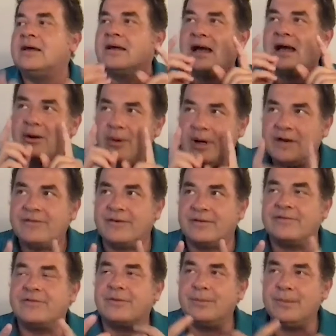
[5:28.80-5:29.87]
However,
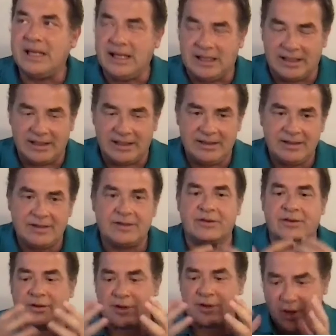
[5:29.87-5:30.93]
for me,
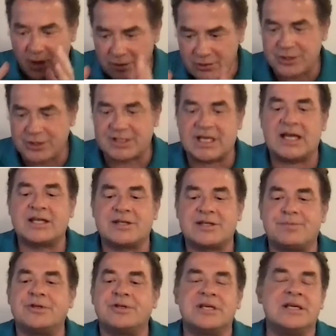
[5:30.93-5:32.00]
the coach's
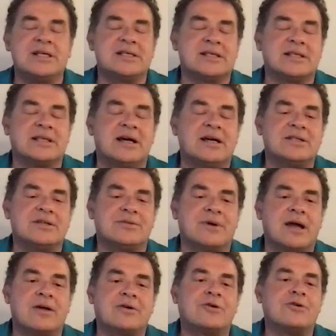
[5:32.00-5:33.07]
expertise lies
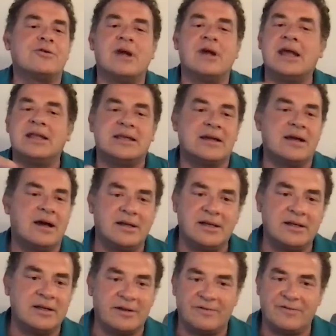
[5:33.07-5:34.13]
around creating
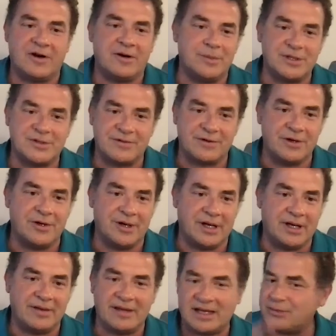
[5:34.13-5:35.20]
ideal environments for learning.
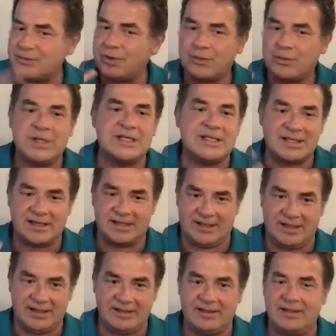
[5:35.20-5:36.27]
That's what we
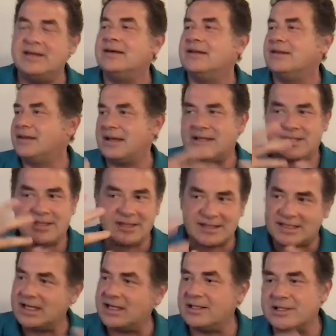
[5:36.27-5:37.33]
study. That's the
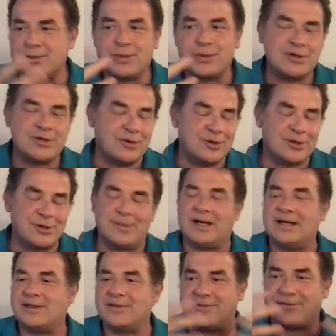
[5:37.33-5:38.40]
skills we talked
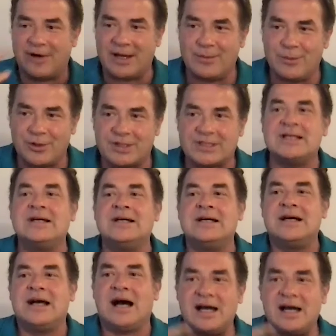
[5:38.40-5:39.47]
about, the frameworks.
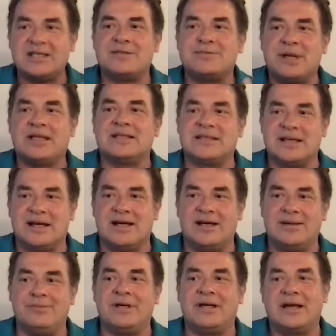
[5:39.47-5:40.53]
I spent
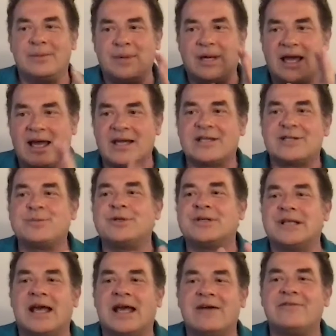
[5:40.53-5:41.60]
time becoming expert
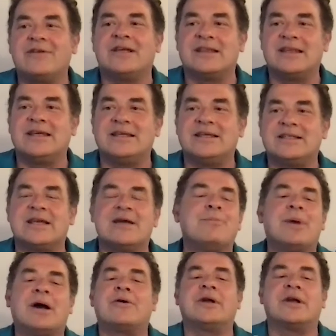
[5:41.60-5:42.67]
in having these
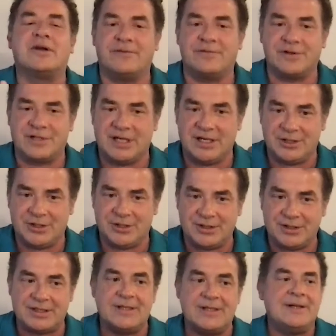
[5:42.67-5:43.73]
empowering conversations.